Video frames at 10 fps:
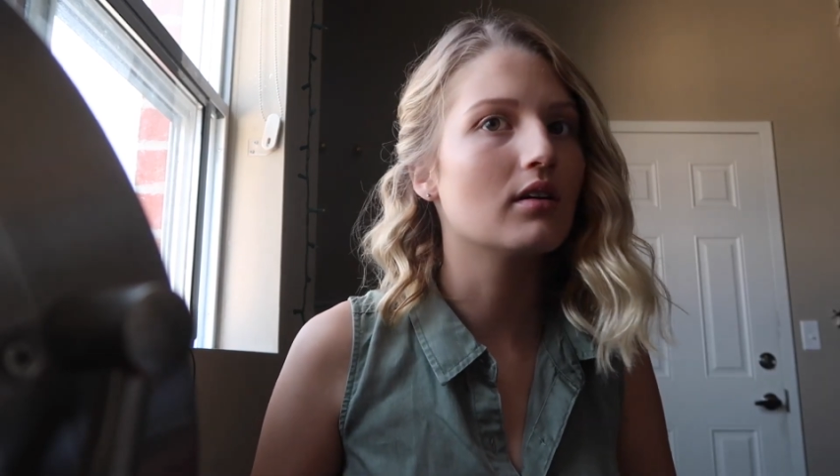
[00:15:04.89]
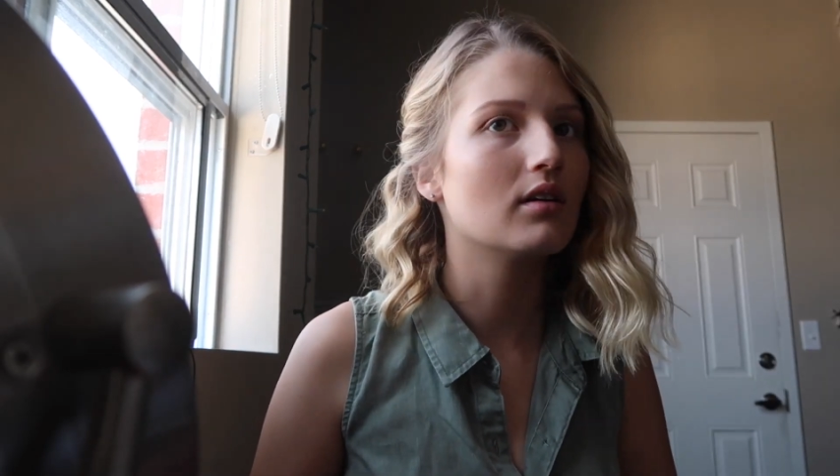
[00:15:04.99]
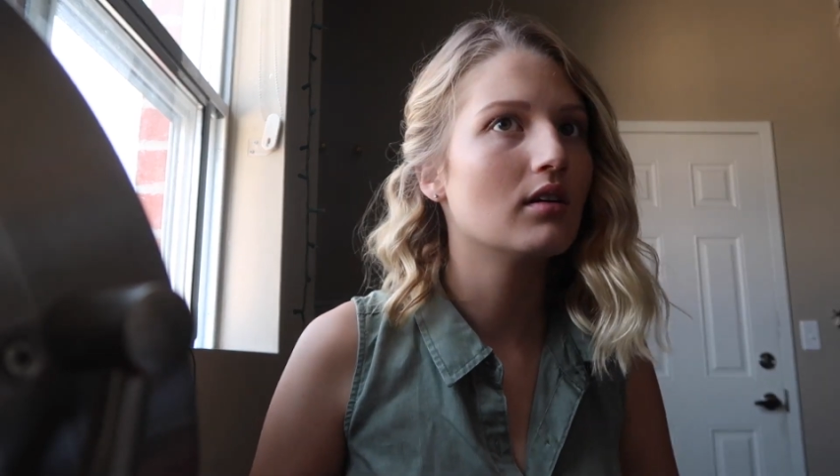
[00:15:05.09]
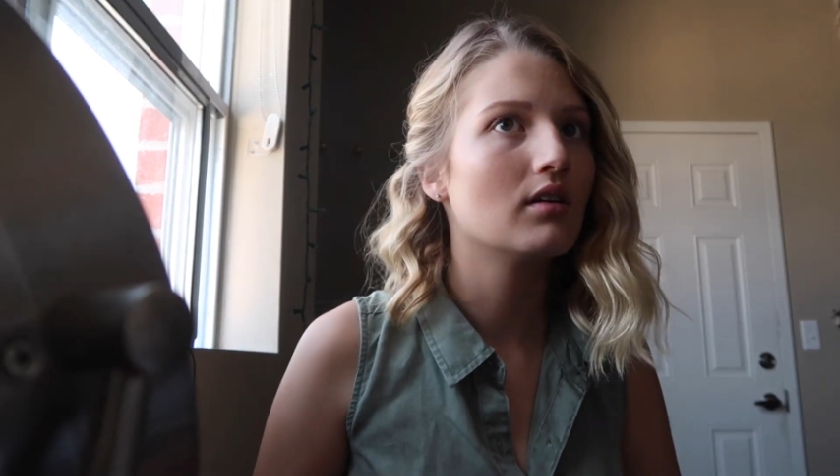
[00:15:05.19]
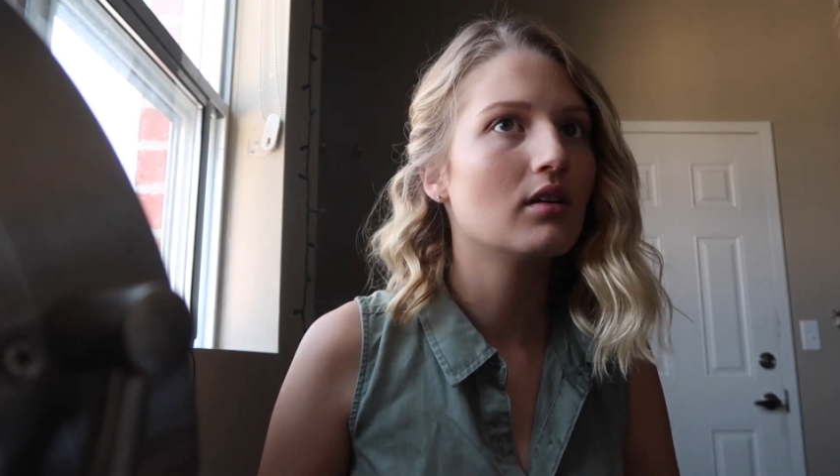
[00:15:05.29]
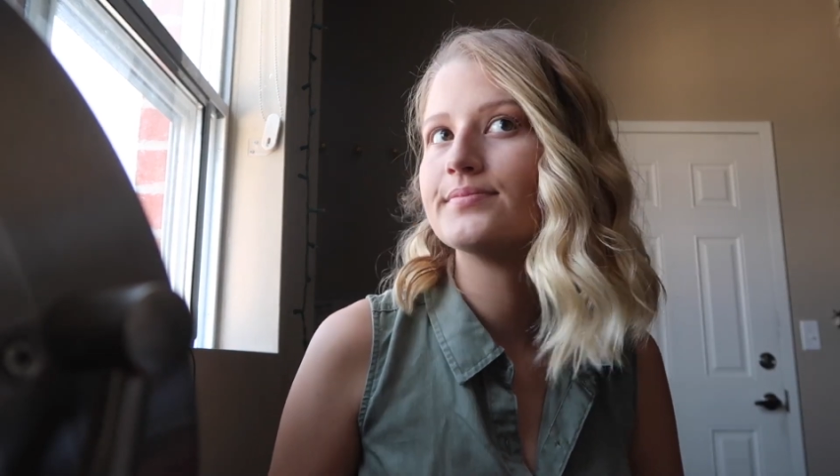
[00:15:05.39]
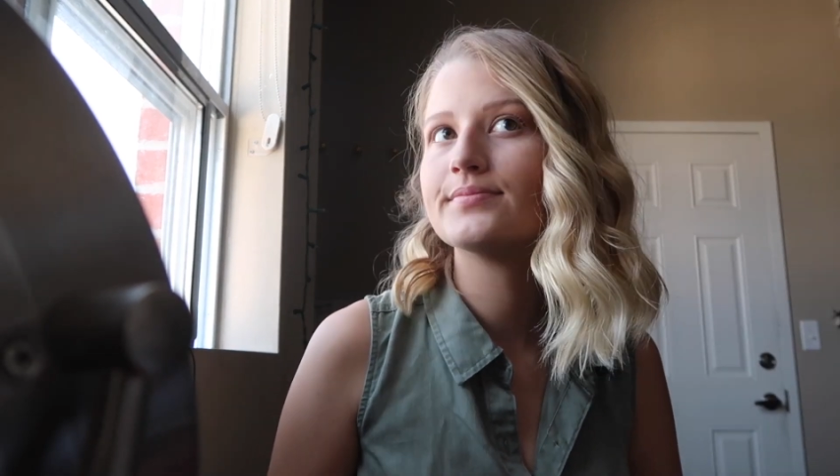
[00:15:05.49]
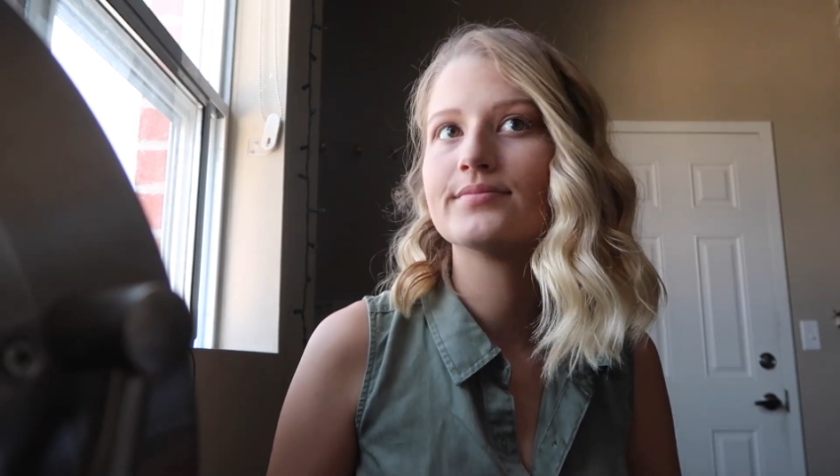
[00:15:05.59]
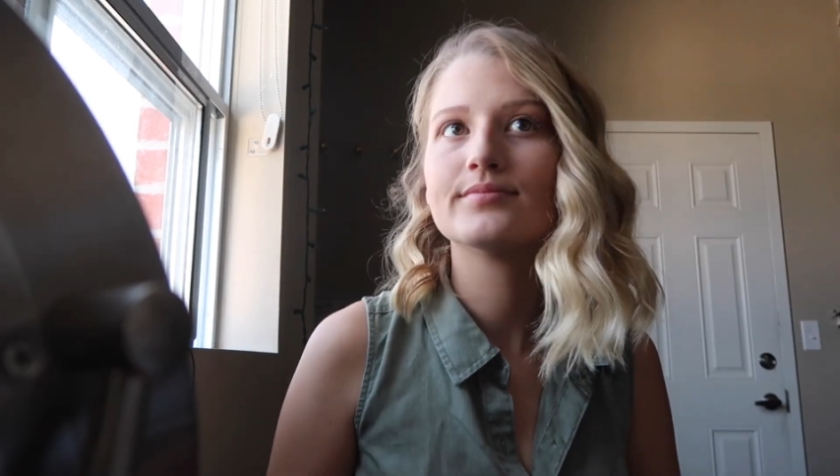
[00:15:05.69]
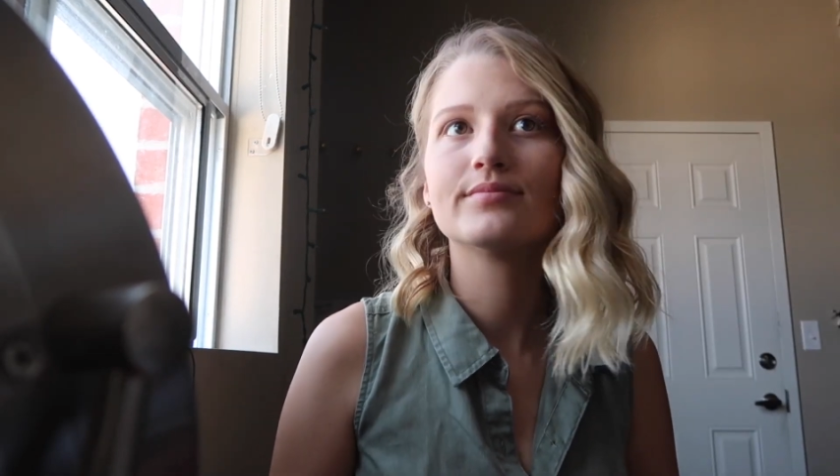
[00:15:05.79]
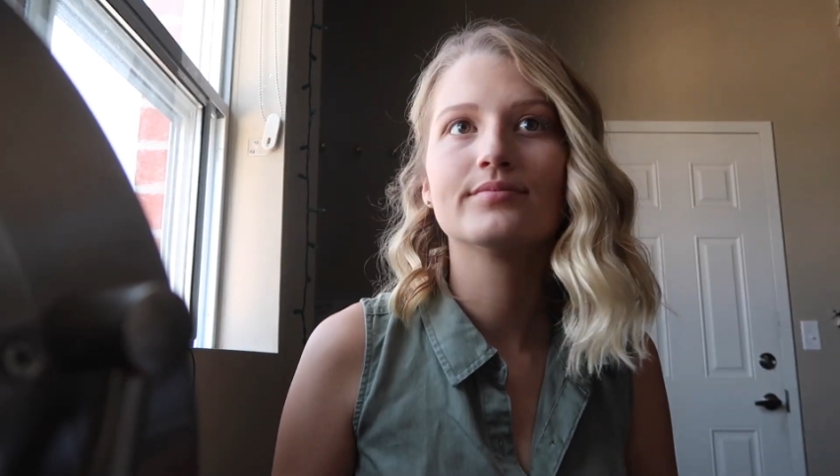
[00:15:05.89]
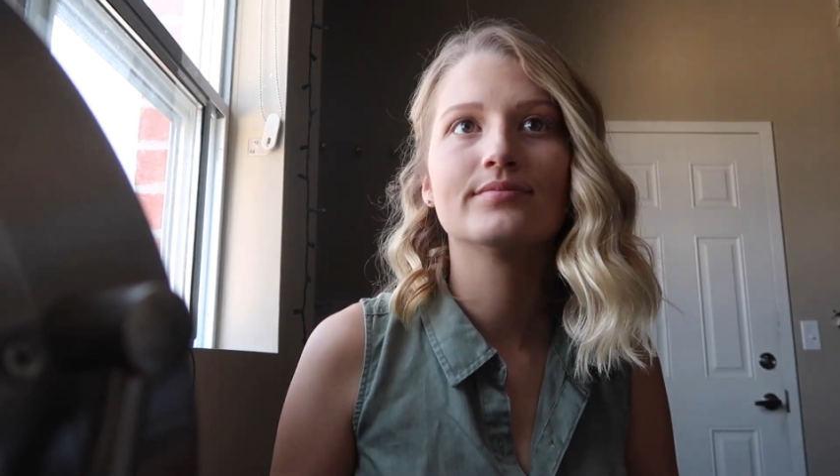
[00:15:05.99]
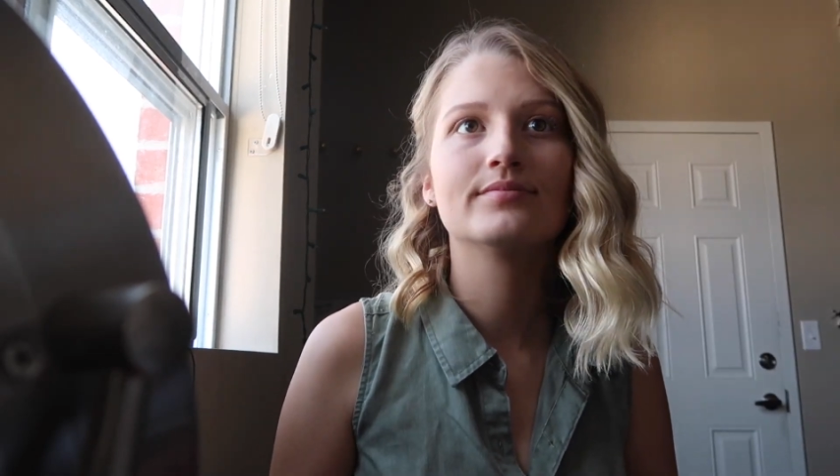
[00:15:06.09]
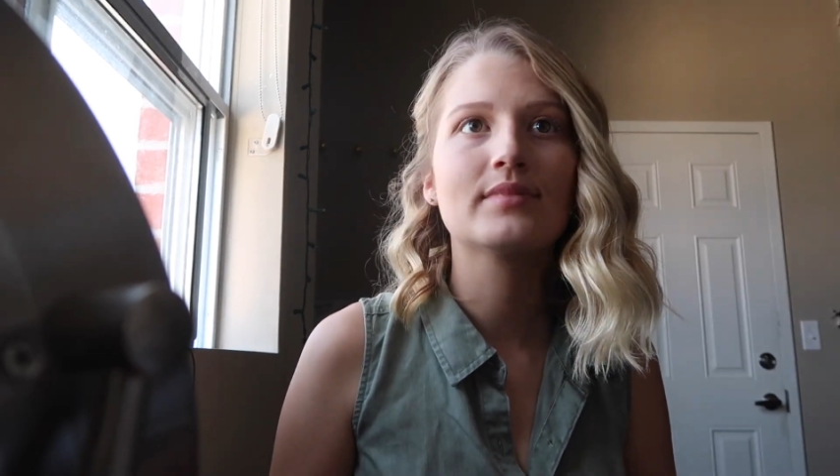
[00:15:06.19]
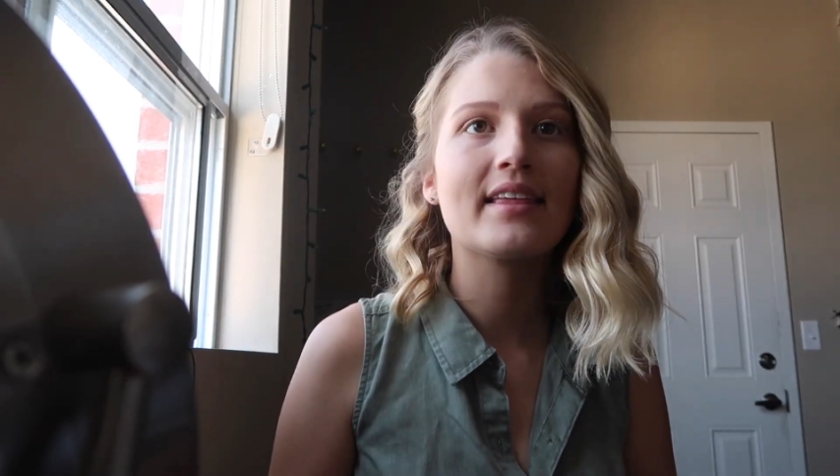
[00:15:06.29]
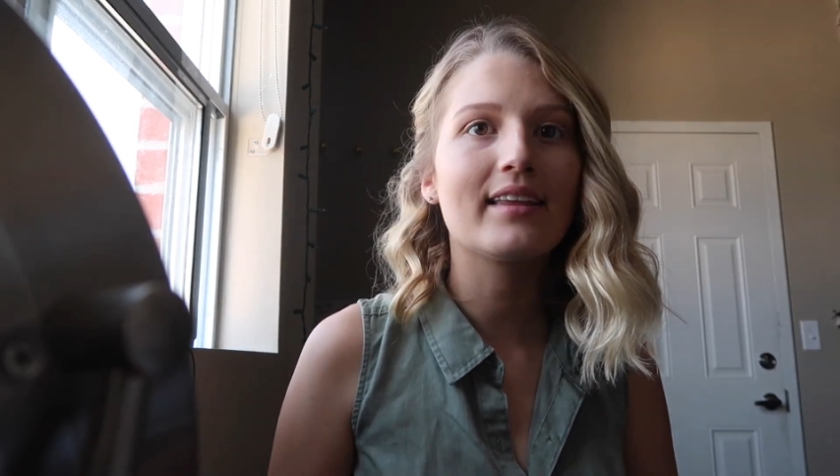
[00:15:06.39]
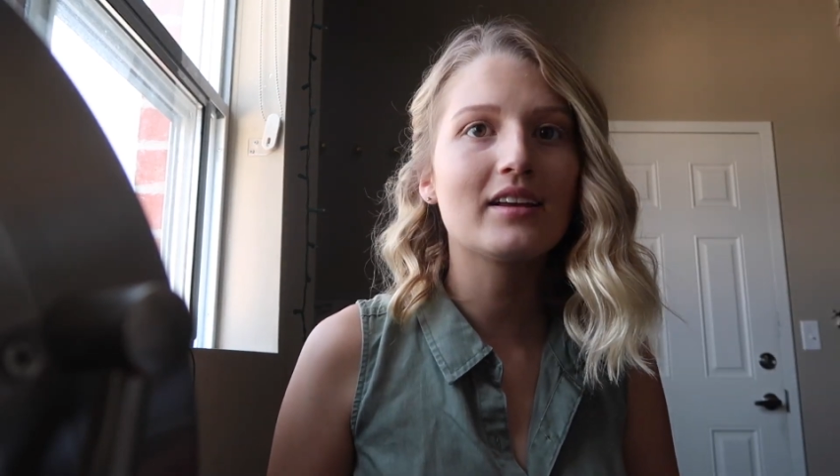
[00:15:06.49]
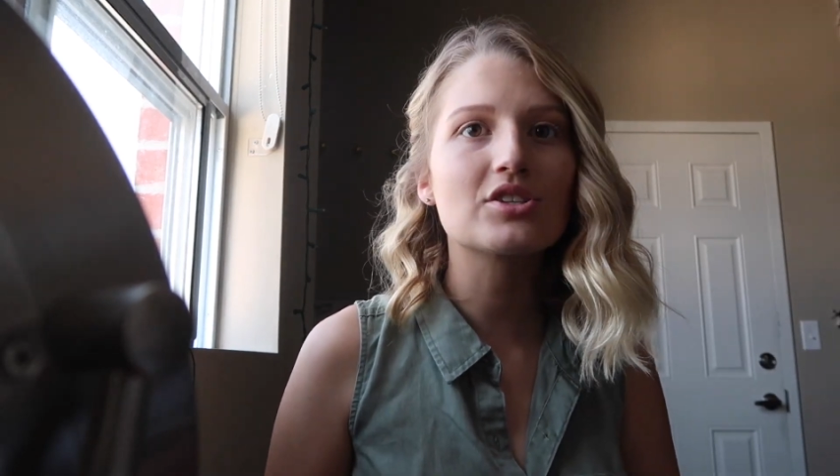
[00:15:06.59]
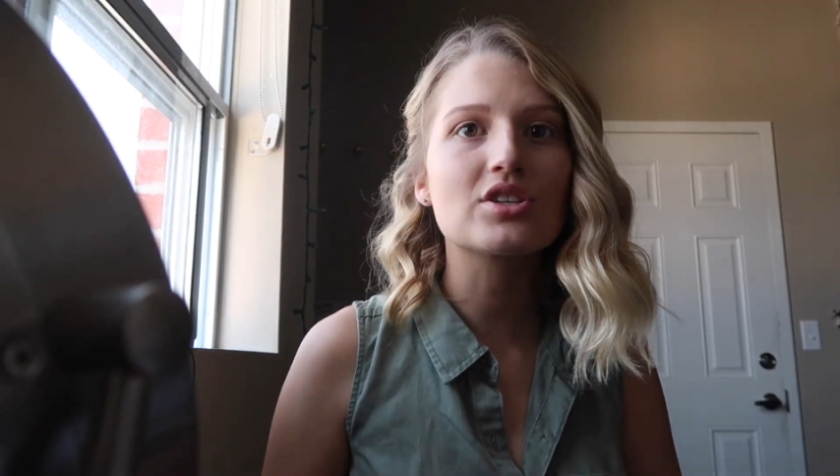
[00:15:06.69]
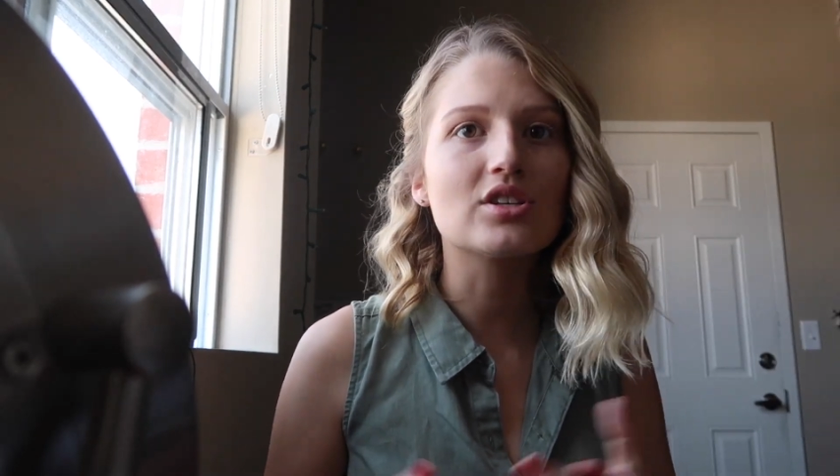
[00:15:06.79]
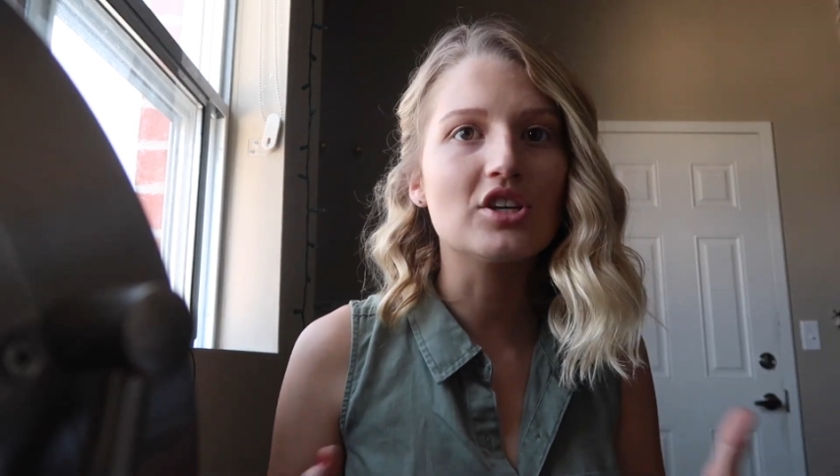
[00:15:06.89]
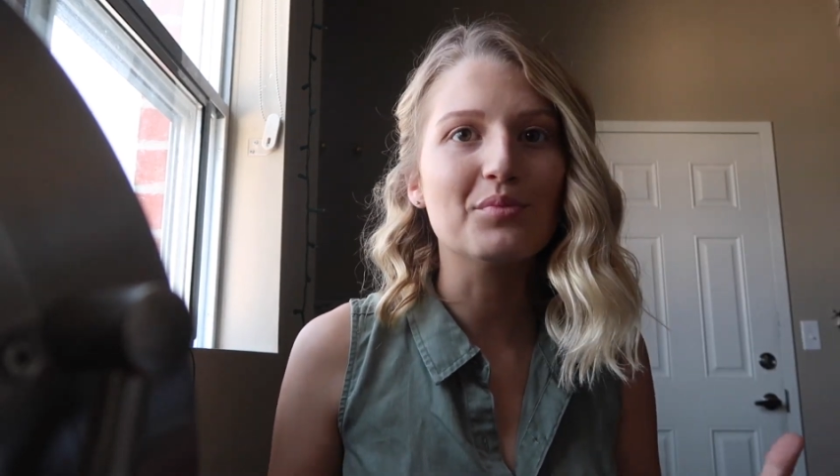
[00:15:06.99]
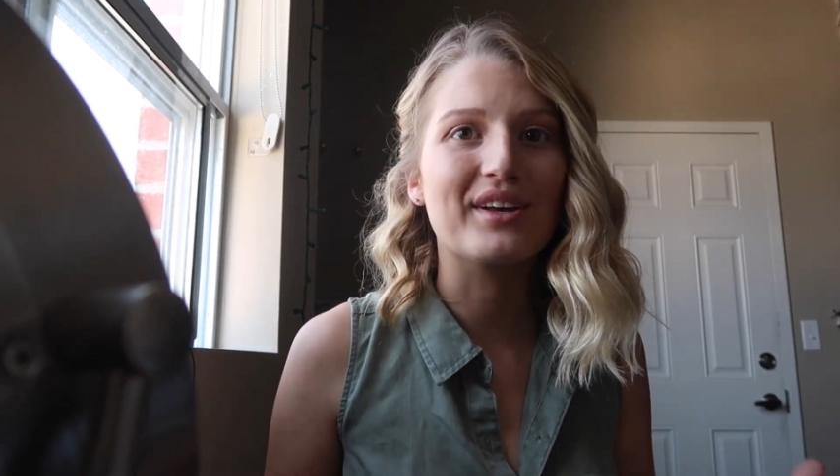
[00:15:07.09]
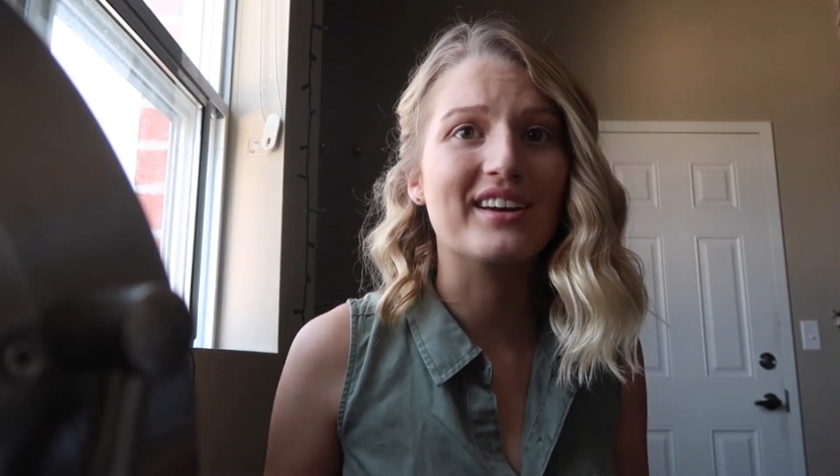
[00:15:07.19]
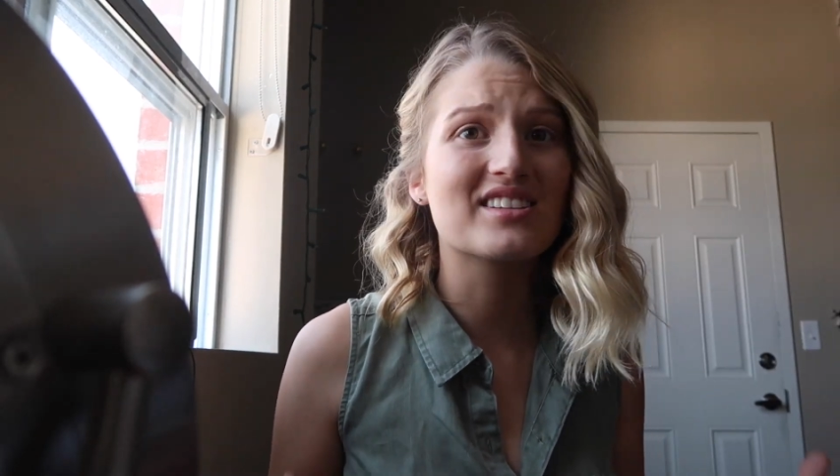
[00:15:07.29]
I think it's just humid.